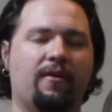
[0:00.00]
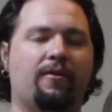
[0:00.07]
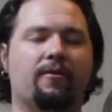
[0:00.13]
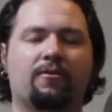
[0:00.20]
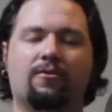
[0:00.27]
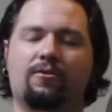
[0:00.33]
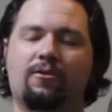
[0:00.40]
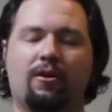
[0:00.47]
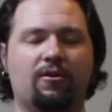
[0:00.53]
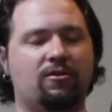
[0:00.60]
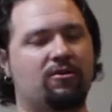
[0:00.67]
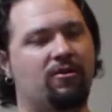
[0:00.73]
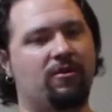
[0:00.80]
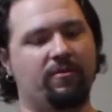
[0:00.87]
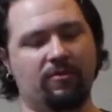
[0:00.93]
They're dirt
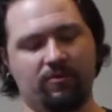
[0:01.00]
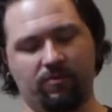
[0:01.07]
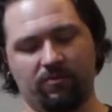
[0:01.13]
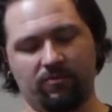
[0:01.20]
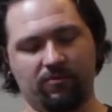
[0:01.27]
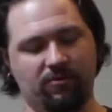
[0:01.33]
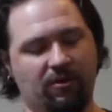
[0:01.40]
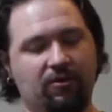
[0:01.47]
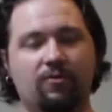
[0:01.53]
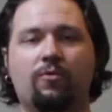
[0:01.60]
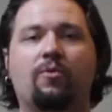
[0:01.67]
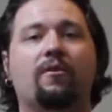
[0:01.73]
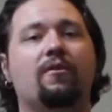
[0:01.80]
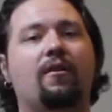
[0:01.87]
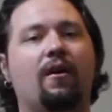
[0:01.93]
cheap. This one's like
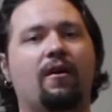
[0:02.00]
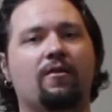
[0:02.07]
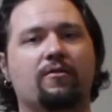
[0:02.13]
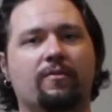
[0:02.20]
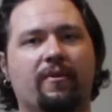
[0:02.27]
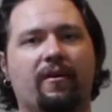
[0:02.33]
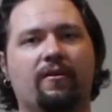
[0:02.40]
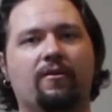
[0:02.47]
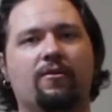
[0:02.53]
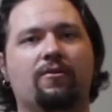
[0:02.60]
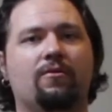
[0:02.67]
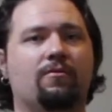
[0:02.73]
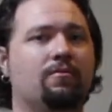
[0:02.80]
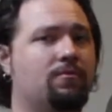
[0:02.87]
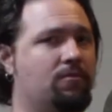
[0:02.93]
$20 brand
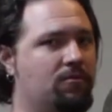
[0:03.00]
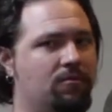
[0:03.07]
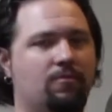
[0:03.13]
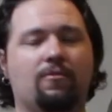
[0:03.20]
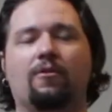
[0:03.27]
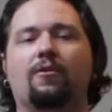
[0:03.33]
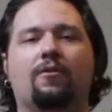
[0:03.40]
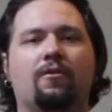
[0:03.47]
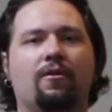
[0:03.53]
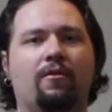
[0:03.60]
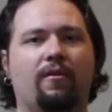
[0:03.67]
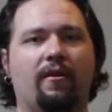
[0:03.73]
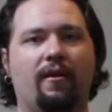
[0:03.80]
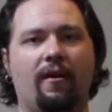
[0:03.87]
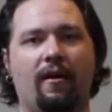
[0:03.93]
new. Go
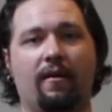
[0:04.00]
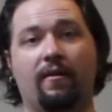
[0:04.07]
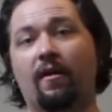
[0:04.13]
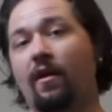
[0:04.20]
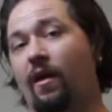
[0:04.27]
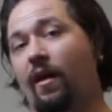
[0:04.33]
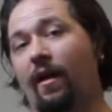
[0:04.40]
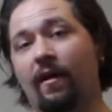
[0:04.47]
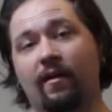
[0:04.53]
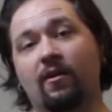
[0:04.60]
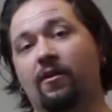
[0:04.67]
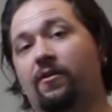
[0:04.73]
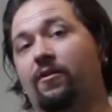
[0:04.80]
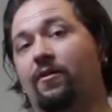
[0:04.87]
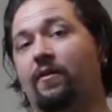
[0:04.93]
right ahead. Heck,
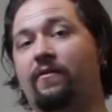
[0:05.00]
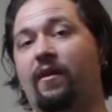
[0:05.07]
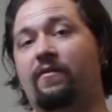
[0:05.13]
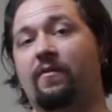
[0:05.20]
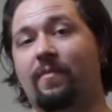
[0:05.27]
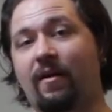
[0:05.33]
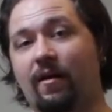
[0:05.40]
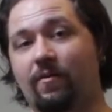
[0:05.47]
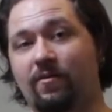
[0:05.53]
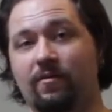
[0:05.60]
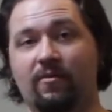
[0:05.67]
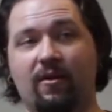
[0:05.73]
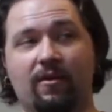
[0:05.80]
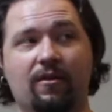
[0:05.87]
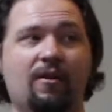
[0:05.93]
you don't even have to buy one
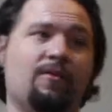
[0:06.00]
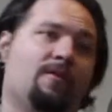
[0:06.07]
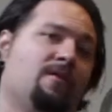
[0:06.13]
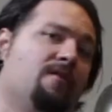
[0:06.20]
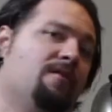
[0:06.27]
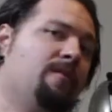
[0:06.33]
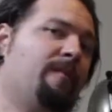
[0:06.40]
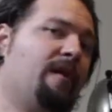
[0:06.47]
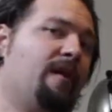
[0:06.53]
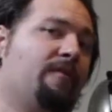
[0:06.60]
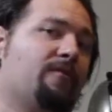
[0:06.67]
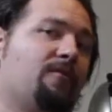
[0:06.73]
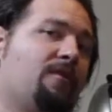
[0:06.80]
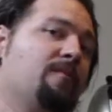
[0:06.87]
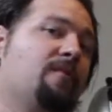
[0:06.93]
brand new. You might have a
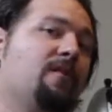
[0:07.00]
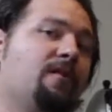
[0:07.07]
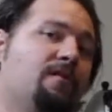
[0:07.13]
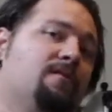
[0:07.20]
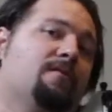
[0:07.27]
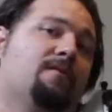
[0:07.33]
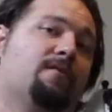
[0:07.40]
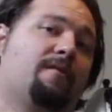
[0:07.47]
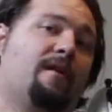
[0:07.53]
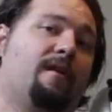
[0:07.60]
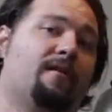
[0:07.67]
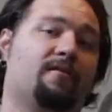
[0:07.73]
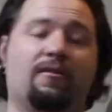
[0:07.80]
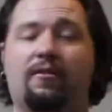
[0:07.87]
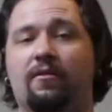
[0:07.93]
grandma
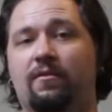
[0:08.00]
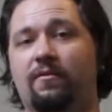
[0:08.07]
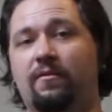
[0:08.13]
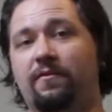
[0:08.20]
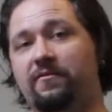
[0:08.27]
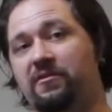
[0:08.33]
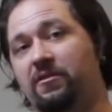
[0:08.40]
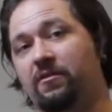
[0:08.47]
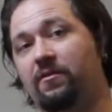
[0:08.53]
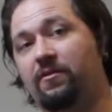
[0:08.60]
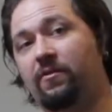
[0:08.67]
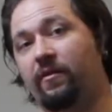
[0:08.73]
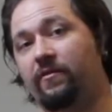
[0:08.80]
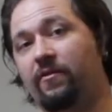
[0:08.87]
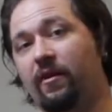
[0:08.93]
around, and if you
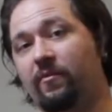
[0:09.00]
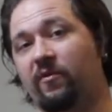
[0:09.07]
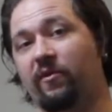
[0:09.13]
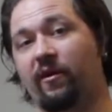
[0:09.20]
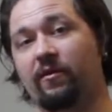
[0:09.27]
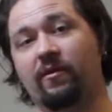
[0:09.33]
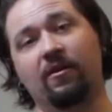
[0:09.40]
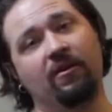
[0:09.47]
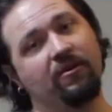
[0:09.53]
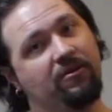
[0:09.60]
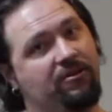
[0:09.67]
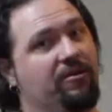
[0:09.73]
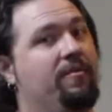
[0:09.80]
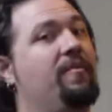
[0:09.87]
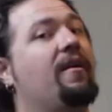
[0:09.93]
have a grandma around,
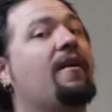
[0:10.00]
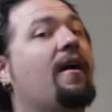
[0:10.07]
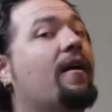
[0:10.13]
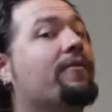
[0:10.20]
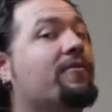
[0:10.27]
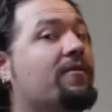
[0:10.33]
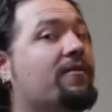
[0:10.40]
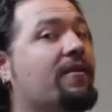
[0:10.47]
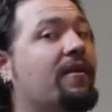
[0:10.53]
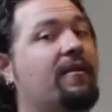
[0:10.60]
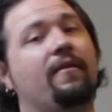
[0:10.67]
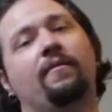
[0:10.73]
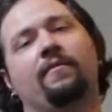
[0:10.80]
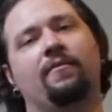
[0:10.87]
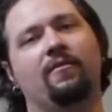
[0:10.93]
she might have one already.
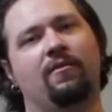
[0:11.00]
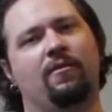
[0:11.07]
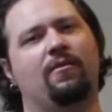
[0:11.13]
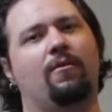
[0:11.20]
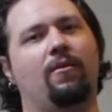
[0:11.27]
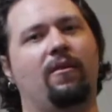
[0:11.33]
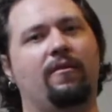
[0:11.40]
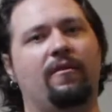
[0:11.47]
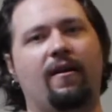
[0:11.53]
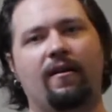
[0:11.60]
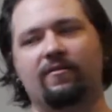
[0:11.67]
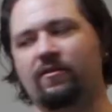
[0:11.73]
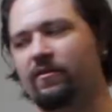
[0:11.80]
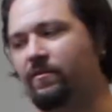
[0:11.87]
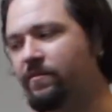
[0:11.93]
Go ahead and
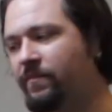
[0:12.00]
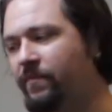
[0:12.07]
ask her.